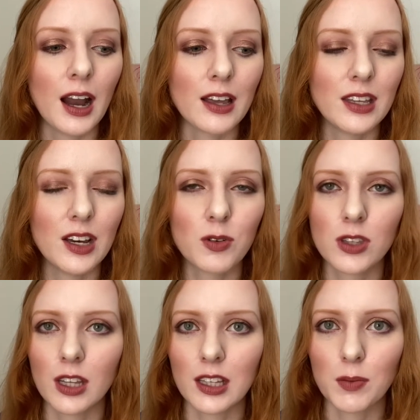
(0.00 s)
I think with
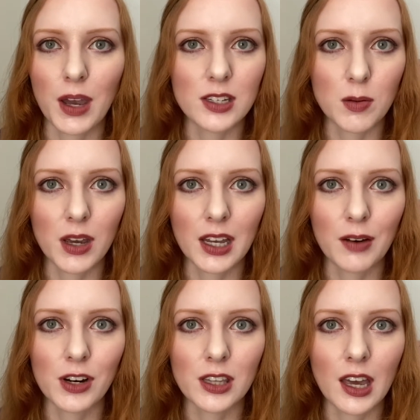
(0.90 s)
like the pandemic and
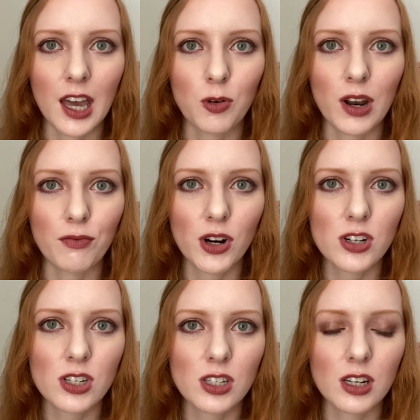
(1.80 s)
everything, when it
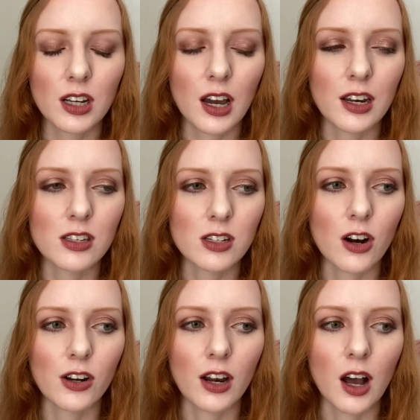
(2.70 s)
first kind of
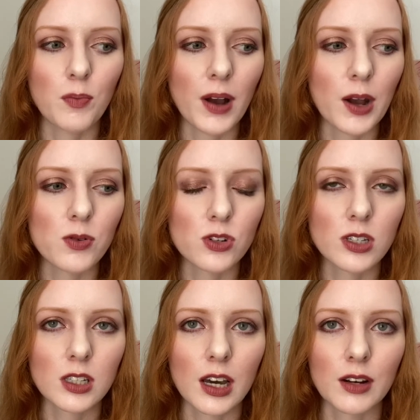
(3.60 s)
started up, I was
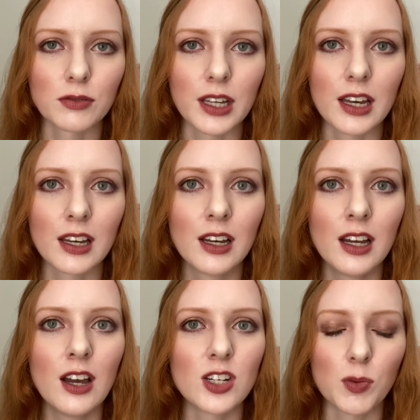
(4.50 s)
just kind of like
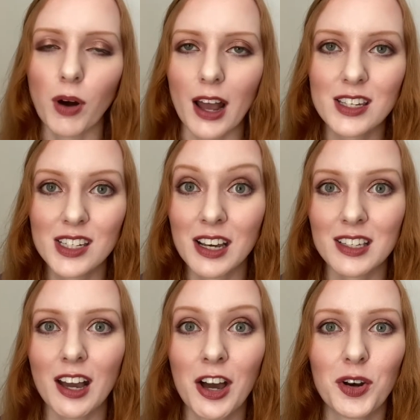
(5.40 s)
depressed because
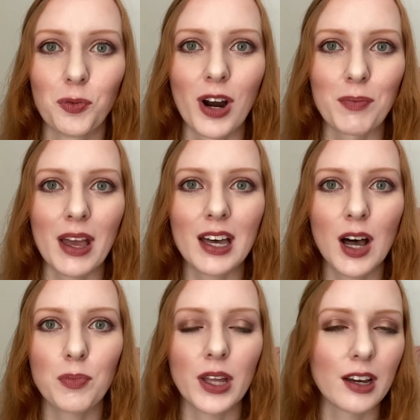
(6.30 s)
I couldn't wear
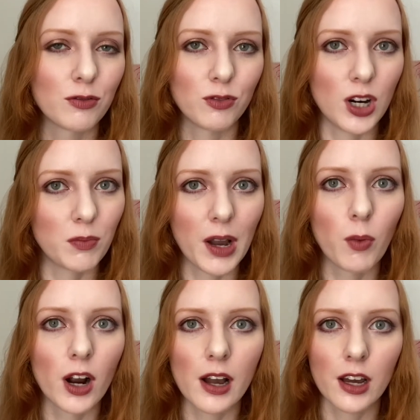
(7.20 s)
makeup. Like for my
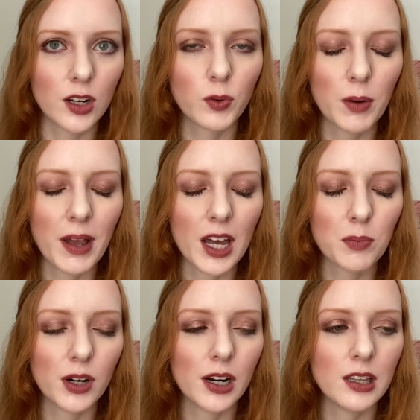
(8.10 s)
work, I couldn't wear makeup
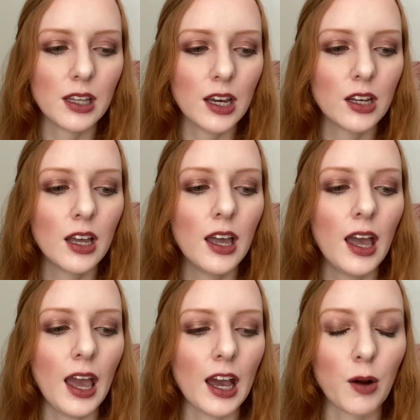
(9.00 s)
or anything.
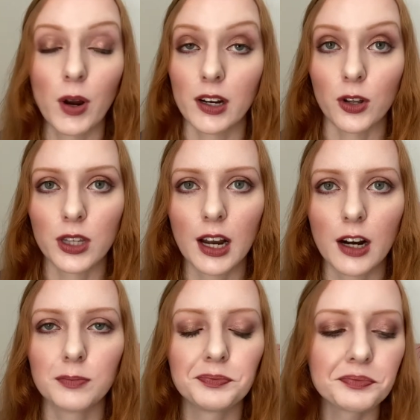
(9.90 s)
I work in
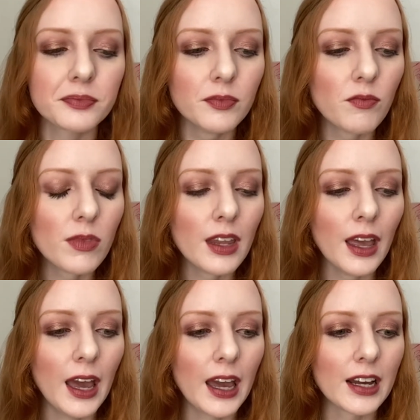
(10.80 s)
healthcare,
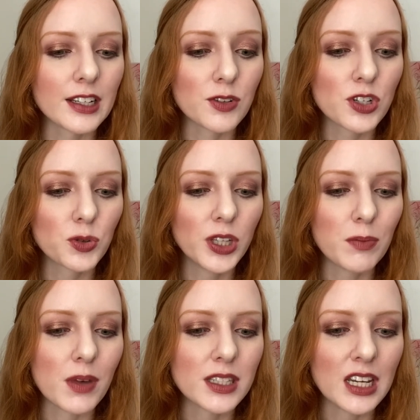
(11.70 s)
and I was just really
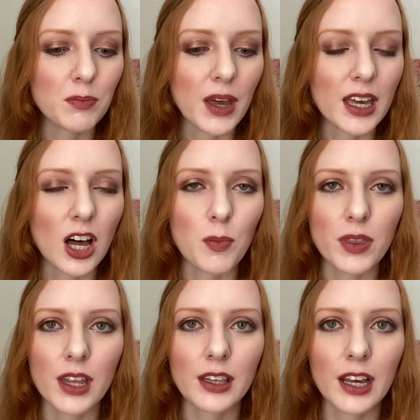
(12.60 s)
missing makeup. And
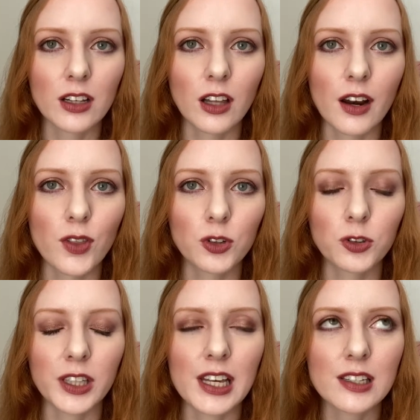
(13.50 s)
then like a lot of the
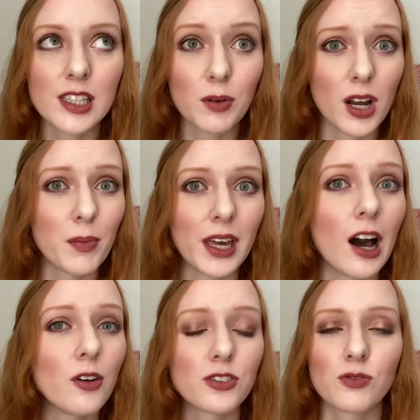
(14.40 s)
releases that were coming
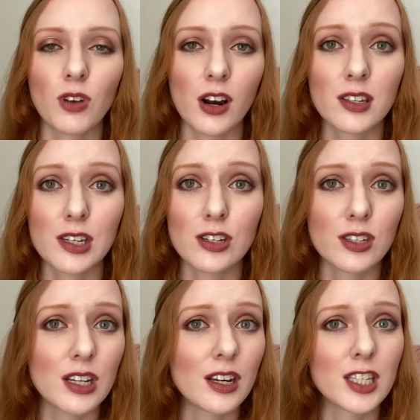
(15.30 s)
out honestly just
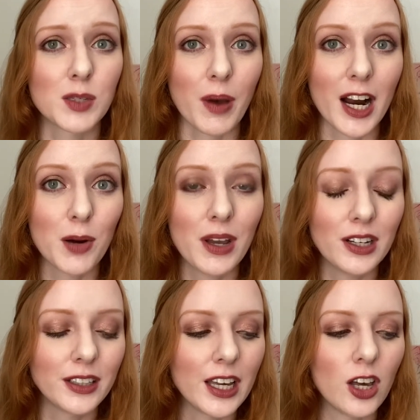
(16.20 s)
didn't inspire me to
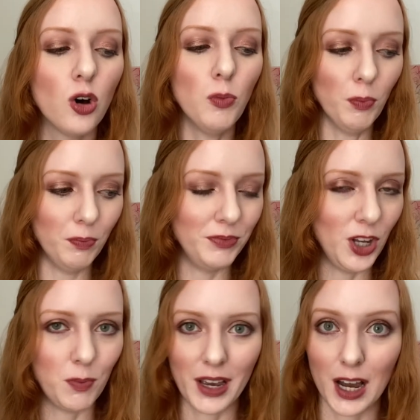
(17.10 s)
like go, you
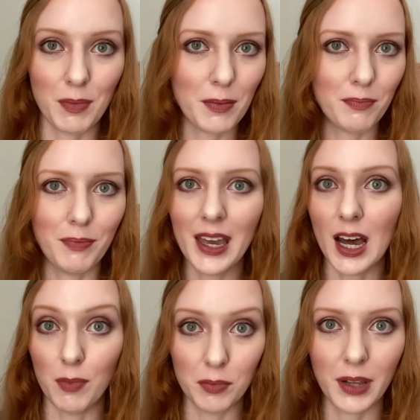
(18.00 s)
know, pick up my
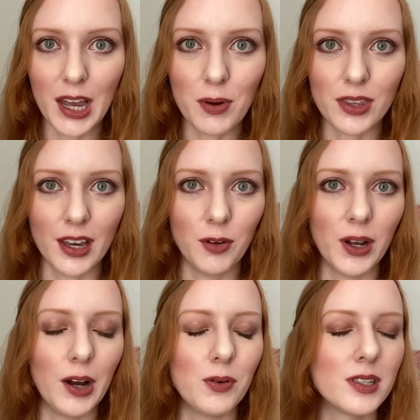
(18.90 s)
makeup and play with it when
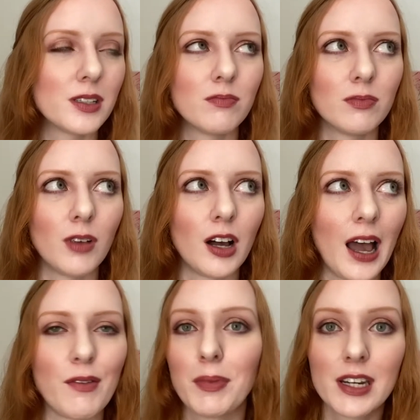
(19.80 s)
I was
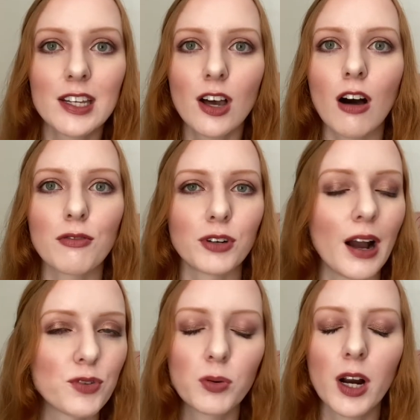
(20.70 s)
having my days off or
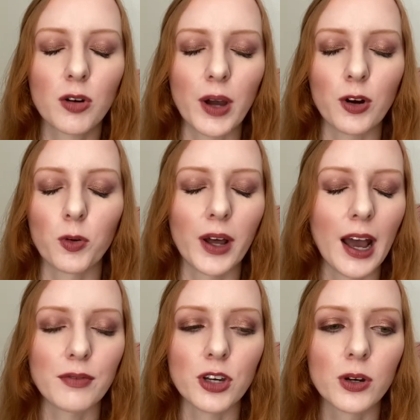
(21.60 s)
after work or what
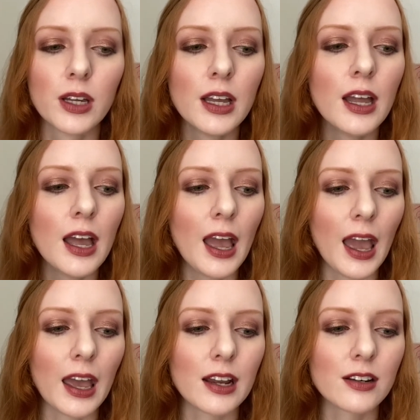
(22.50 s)
have you.
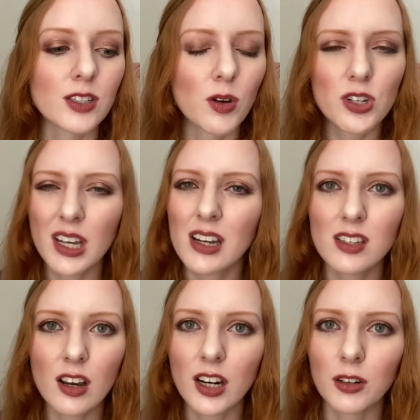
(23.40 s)
And so I just got
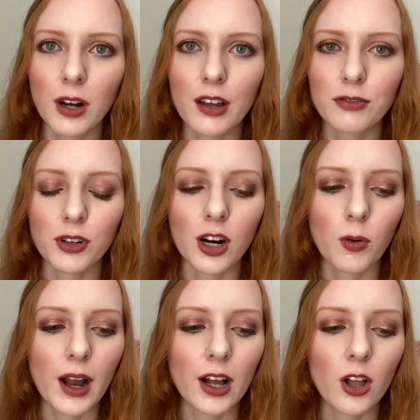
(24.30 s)
stuck in a rut for a
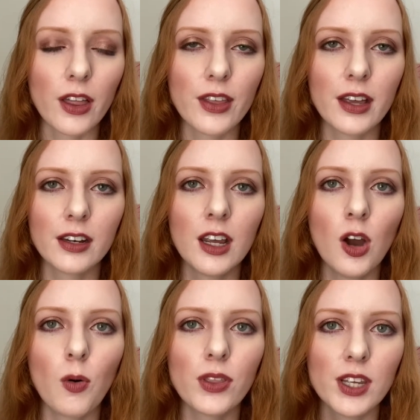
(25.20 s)
while. And then
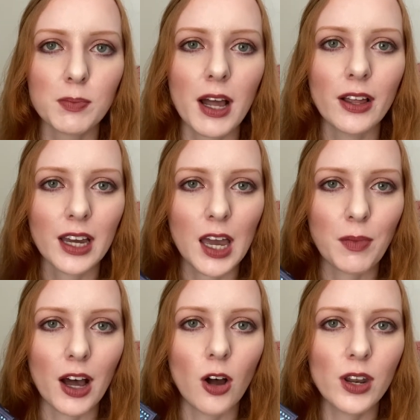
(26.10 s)
when this palette came
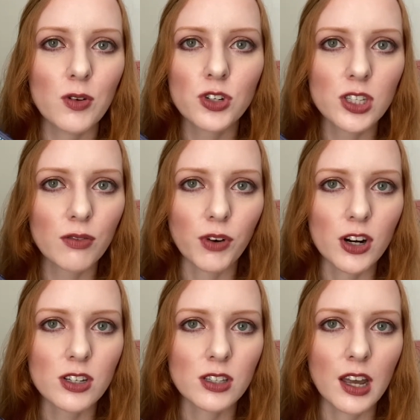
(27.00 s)
out, it was just the
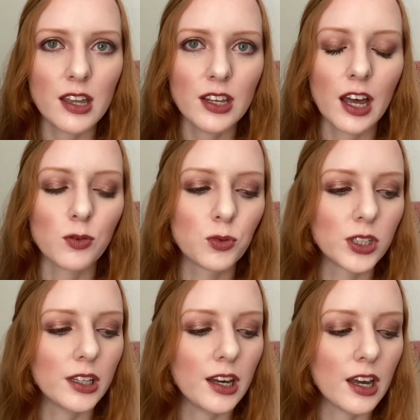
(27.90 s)
first thing that had
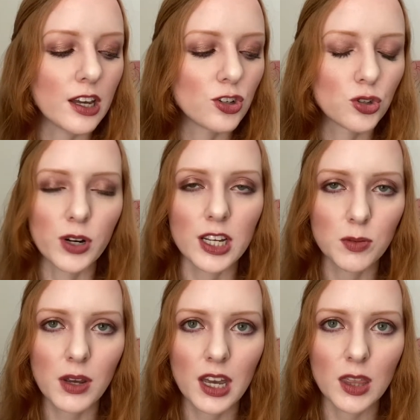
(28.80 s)
really intrigued
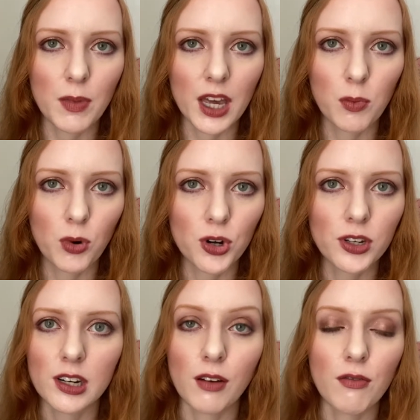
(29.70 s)
me in the makeup world
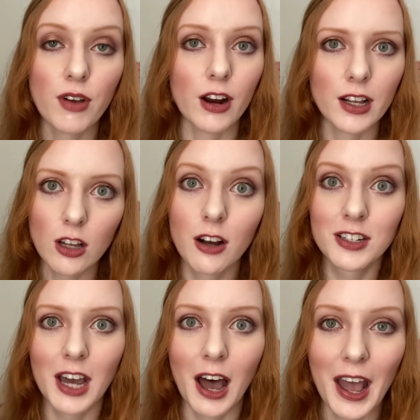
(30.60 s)
in a very long
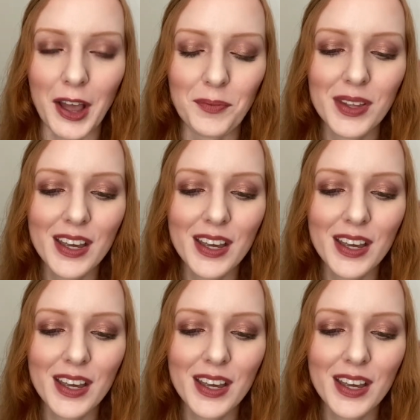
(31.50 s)
time.